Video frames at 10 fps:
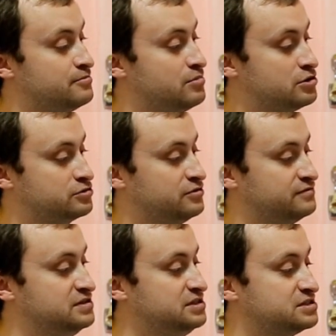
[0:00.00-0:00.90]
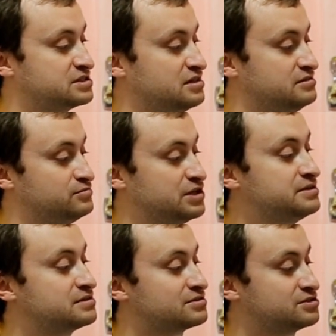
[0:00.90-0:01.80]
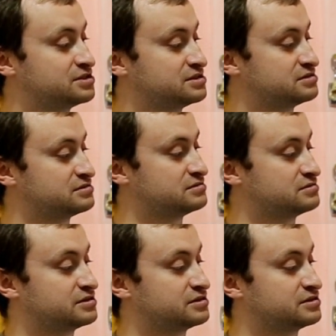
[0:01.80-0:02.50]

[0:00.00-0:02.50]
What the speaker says: Both of these calibrators